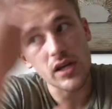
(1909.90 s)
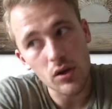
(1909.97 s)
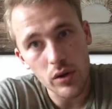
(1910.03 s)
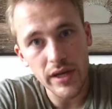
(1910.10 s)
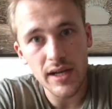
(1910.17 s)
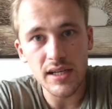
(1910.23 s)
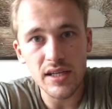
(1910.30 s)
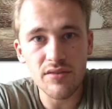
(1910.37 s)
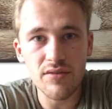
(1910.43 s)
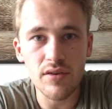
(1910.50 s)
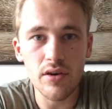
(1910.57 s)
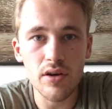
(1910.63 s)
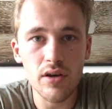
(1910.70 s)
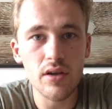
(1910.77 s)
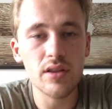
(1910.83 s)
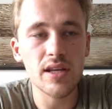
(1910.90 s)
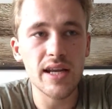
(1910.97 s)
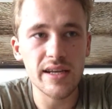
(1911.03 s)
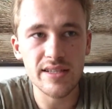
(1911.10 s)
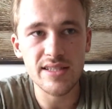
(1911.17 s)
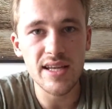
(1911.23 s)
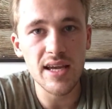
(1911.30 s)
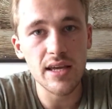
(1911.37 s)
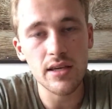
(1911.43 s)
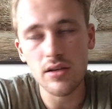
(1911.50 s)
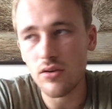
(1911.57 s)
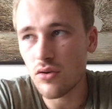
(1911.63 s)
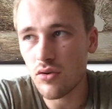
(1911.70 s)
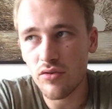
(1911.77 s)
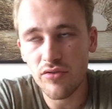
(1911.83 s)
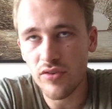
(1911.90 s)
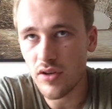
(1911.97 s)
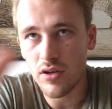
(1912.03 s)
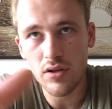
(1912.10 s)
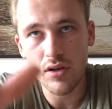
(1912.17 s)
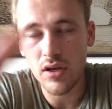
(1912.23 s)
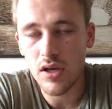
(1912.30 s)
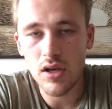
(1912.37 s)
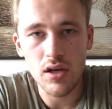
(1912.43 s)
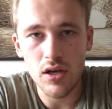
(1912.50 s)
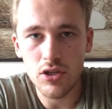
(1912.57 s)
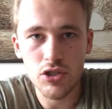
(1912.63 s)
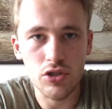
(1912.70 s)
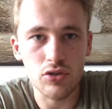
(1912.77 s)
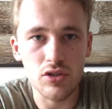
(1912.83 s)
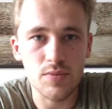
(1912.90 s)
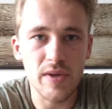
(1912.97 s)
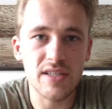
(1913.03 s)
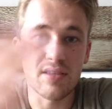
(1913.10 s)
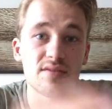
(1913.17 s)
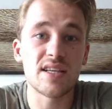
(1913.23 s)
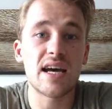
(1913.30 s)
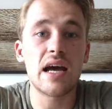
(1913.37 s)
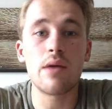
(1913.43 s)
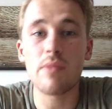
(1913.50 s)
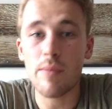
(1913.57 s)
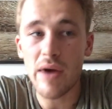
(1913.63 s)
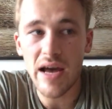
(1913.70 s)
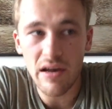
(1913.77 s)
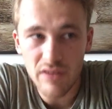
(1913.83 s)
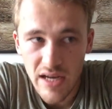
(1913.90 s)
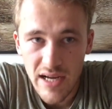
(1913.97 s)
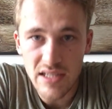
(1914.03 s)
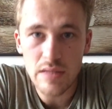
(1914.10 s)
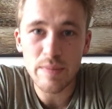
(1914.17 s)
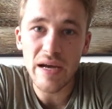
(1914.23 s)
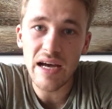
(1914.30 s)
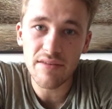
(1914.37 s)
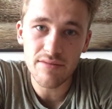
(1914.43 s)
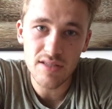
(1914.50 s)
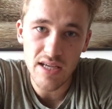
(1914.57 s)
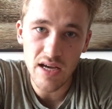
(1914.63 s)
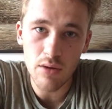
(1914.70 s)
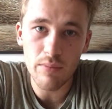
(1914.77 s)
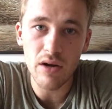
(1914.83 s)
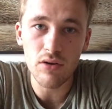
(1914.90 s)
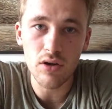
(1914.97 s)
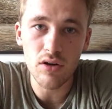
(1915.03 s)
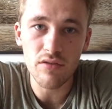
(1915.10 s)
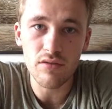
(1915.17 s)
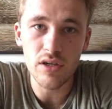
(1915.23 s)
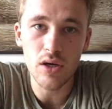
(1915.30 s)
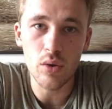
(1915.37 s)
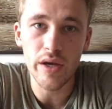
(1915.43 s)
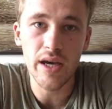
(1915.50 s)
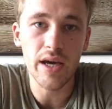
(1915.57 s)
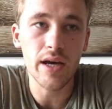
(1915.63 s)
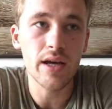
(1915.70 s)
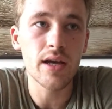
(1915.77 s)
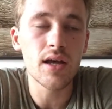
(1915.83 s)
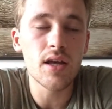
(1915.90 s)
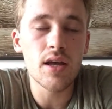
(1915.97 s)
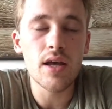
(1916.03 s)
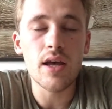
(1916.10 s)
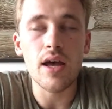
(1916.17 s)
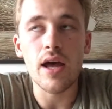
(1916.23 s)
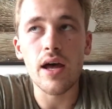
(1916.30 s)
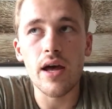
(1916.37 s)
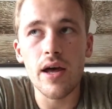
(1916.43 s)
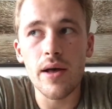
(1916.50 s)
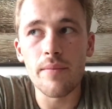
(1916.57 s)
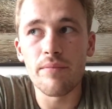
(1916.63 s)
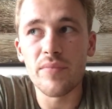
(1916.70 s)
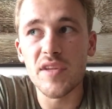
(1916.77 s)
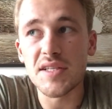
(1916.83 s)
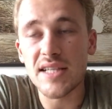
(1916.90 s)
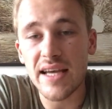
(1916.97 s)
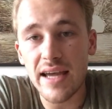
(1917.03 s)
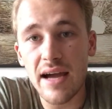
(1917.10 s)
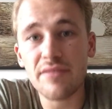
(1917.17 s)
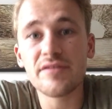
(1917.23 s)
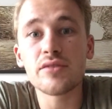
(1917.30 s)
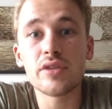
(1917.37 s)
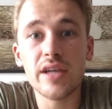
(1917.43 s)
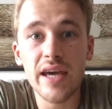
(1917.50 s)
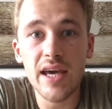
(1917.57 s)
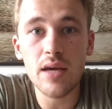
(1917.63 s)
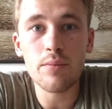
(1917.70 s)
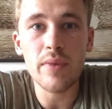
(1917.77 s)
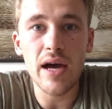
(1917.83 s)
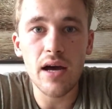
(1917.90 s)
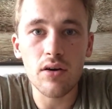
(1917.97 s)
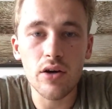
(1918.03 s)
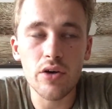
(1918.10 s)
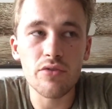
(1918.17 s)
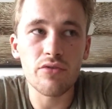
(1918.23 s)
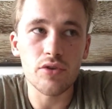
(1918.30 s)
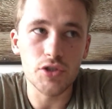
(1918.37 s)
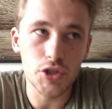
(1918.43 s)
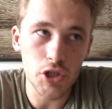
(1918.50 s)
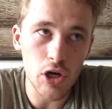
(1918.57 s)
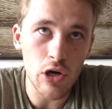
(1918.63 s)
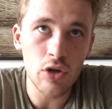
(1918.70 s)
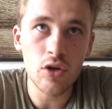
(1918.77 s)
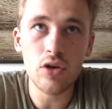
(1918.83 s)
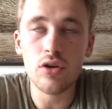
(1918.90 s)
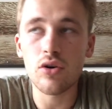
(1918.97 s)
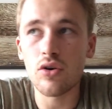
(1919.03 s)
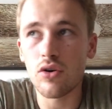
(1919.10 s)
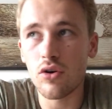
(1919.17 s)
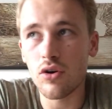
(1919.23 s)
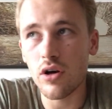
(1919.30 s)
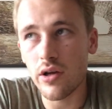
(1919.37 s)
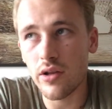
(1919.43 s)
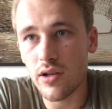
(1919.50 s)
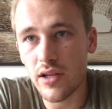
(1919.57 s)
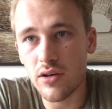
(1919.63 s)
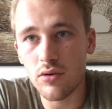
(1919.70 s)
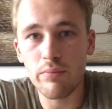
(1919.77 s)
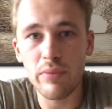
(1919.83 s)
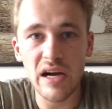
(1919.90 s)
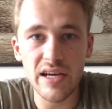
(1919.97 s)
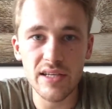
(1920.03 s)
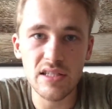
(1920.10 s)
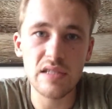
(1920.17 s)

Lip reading: quickly for the next day or for a short space of time, I might have an ice bath to help my recovery quicker. The day after a game, I'll go for a jog or a little bike